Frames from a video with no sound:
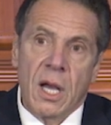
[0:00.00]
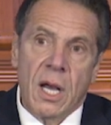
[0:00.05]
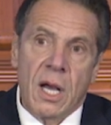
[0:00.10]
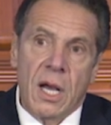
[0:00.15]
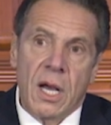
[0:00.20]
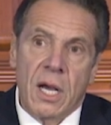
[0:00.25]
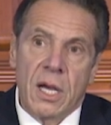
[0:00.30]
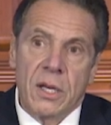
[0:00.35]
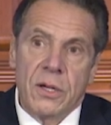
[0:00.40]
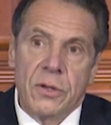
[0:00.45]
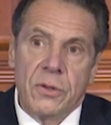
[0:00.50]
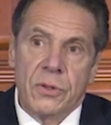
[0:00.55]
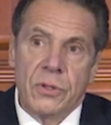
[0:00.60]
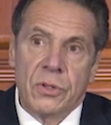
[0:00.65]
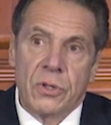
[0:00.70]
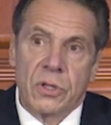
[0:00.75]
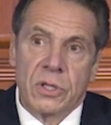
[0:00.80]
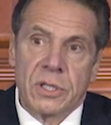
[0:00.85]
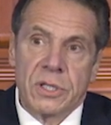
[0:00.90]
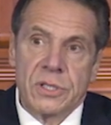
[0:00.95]
Uh, New
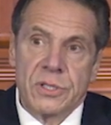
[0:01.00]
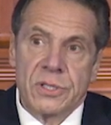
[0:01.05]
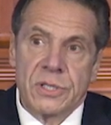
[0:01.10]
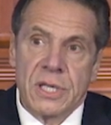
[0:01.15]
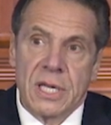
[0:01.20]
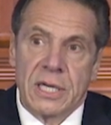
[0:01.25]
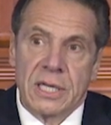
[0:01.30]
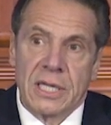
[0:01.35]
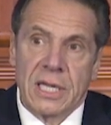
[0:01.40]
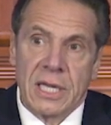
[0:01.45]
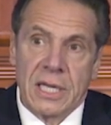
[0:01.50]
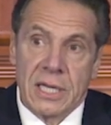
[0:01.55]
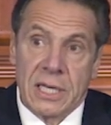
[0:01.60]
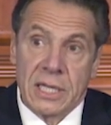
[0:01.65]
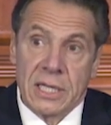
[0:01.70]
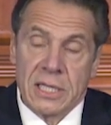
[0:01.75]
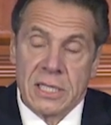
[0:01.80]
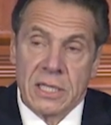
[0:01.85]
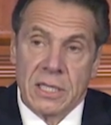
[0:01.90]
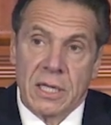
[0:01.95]
York is
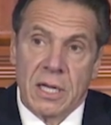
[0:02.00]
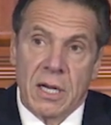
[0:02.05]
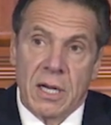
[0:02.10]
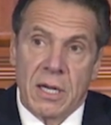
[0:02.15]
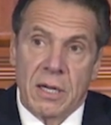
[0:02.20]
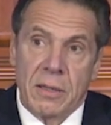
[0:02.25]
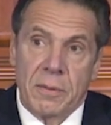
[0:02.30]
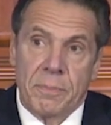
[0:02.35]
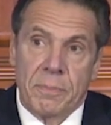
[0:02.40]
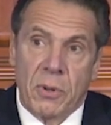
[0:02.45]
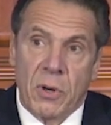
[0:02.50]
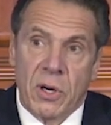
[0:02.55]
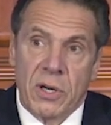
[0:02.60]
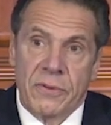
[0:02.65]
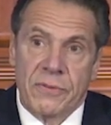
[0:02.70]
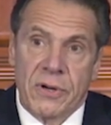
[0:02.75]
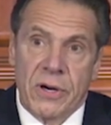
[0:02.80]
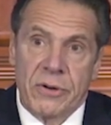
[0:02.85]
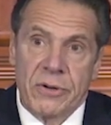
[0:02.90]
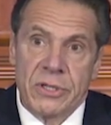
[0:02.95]
dedicating uh, part
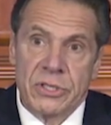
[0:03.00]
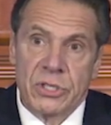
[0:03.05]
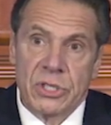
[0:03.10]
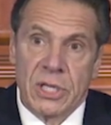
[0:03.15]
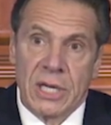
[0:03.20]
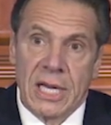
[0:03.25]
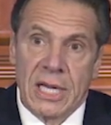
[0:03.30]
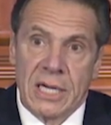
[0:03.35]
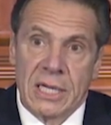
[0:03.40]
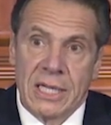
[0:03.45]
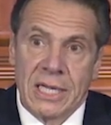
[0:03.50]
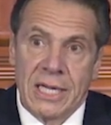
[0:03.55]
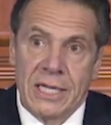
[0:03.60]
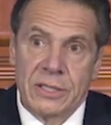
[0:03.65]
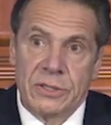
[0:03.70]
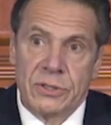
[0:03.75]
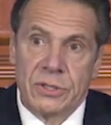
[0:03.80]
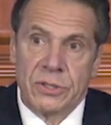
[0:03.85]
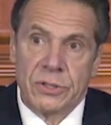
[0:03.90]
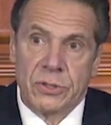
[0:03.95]
of our initial
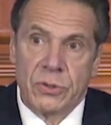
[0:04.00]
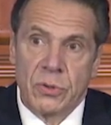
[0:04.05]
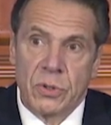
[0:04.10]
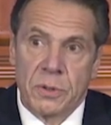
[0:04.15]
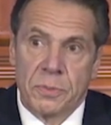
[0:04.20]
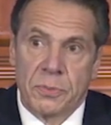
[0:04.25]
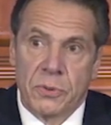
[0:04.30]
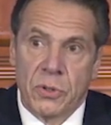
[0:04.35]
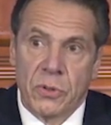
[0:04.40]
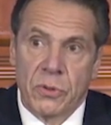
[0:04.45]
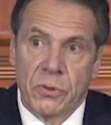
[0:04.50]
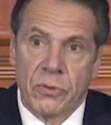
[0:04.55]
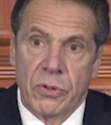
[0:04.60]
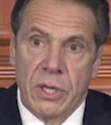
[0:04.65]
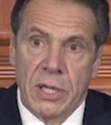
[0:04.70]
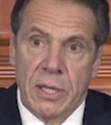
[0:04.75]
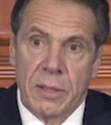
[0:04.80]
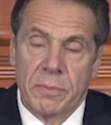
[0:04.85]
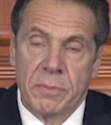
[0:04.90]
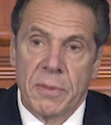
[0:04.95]
allocation to the
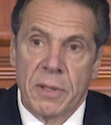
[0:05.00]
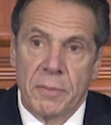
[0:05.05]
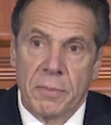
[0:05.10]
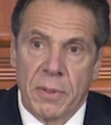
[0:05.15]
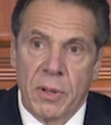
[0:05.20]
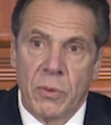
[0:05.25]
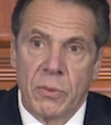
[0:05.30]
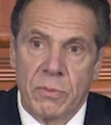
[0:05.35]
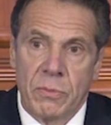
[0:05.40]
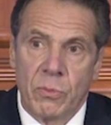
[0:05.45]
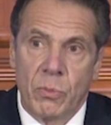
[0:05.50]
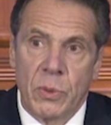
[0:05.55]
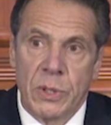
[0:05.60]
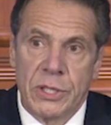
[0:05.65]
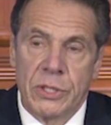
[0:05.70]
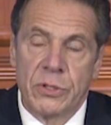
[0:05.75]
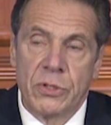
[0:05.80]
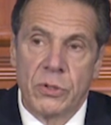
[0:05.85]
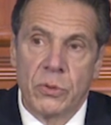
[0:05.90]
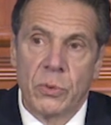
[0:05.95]
program, but we
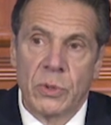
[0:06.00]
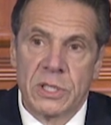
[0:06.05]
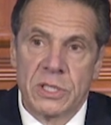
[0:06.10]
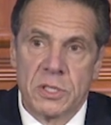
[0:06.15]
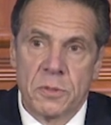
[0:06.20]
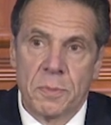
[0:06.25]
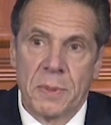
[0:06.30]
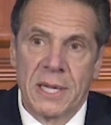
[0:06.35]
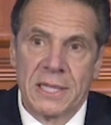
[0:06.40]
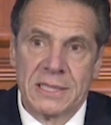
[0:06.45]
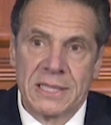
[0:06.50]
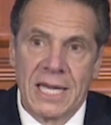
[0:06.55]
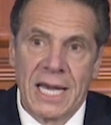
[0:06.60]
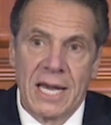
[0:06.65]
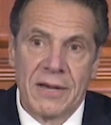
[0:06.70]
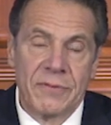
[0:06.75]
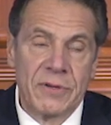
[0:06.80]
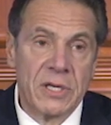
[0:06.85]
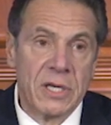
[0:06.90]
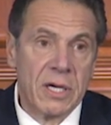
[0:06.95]
do expect to
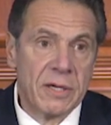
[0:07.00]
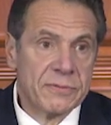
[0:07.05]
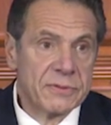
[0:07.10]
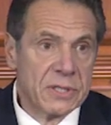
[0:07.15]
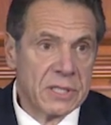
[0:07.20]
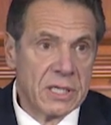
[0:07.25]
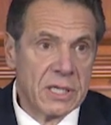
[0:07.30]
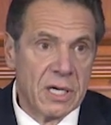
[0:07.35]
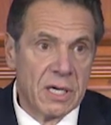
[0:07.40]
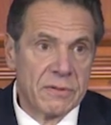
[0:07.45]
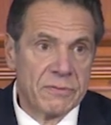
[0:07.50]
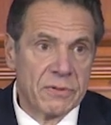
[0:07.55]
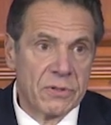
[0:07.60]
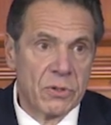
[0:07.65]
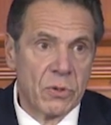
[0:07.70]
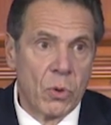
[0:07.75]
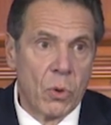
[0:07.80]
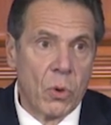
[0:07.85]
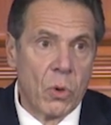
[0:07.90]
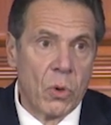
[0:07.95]
have enough to
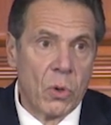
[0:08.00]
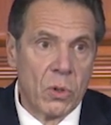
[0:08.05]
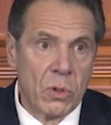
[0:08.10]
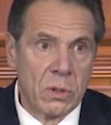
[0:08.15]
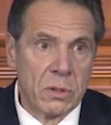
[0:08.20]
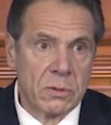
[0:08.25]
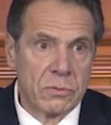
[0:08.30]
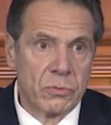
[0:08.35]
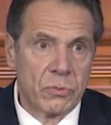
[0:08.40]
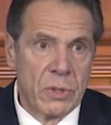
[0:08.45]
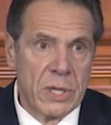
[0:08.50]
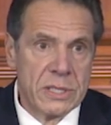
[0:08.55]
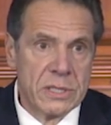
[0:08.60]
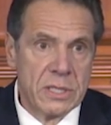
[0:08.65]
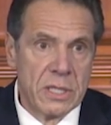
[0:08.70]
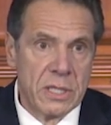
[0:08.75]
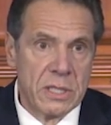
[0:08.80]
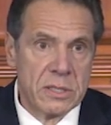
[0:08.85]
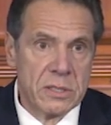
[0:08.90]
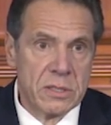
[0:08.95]
cover all
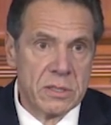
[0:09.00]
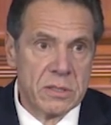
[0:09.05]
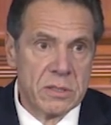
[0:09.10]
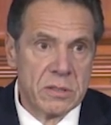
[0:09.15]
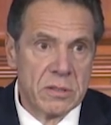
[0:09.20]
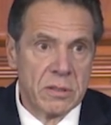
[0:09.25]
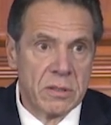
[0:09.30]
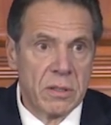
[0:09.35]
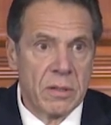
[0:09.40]
residents